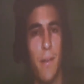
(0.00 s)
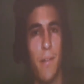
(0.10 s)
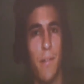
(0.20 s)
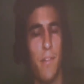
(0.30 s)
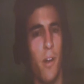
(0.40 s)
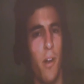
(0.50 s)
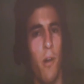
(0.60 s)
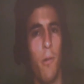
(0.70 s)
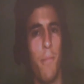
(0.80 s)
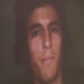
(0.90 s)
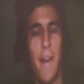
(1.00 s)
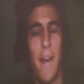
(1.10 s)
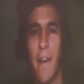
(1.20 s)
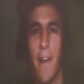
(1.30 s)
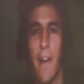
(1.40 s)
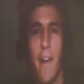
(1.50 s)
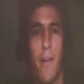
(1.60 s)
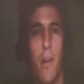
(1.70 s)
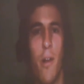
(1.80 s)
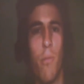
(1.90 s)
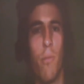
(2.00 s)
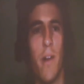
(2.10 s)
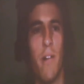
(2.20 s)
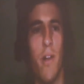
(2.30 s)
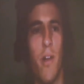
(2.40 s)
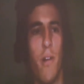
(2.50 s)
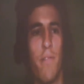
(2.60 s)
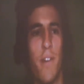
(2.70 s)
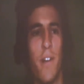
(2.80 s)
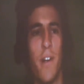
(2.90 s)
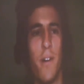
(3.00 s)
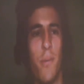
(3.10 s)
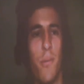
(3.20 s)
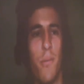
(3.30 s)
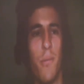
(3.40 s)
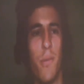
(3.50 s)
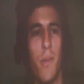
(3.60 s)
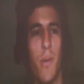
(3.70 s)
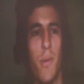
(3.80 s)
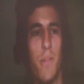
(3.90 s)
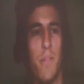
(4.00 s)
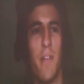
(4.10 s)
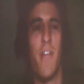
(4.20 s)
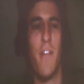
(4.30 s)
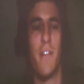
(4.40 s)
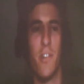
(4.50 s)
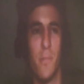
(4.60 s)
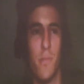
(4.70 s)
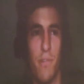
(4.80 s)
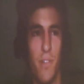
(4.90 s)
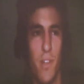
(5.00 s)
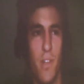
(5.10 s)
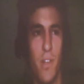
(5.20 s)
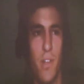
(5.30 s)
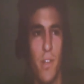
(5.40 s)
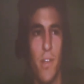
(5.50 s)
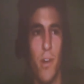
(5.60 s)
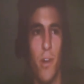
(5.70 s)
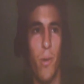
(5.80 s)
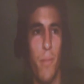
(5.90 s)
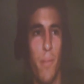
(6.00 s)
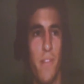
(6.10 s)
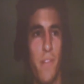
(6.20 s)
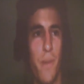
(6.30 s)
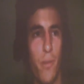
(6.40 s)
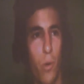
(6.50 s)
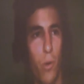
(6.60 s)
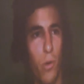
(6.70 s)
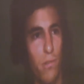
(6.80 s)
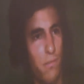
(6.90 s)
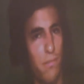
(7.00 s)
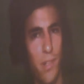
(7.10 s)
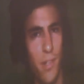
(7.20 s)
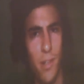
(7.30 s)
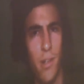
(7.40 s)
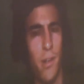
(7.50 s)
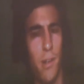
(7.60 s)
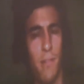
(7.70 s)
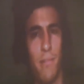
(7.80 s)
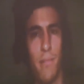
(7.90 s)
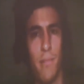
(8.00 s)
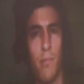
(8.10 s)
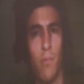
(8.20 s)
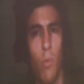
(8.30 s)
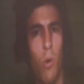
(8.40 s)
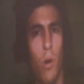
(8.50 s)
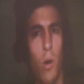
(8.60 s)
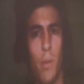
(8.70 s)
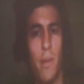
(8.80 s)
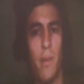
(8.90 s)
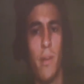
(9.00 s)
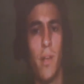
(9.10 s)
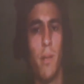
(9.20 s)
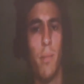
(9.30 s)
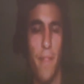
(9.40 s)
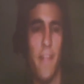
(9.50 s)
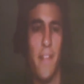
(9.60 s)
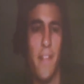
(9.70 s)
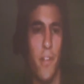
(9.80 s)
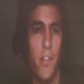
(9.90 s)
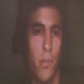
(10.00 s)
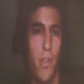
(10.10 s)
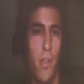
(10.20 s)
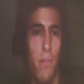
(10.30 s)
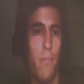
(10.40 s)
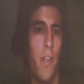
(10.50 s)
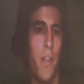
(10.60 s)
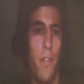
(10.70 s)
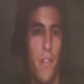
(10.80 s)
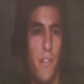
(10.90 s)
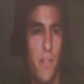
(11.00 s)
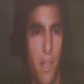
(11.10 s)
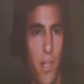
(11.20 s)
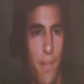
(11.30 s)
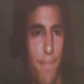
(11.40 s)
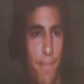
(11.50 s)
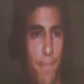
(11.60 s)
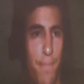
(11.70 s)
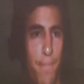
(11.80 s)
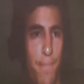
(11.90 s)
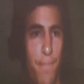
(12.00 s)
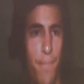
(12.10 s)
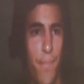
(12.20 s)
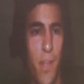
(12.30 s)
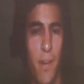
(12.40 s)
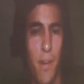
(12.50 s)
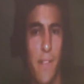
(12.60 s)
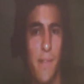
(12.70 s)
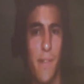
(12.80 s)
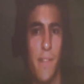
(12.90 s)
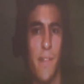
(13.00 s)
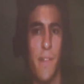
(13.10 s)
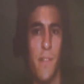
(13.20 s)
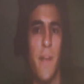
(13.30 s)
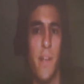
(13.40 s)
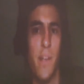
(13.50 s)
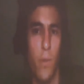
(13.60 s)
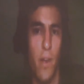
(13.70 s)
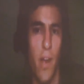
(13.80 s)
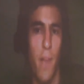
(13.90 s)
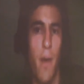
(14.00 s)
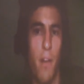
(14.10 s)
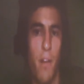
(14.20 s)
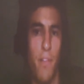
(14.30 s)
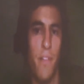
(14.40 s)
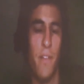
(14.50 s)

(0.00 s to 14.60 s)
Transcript: so yeah, I, I, don't know. I don't know if uh, you know what to make of that in terms of you know it means about the role of uh, of, of war, but but I think it's definitely true that you know these. Um, you know, it's it's it's amazing what can come out of this,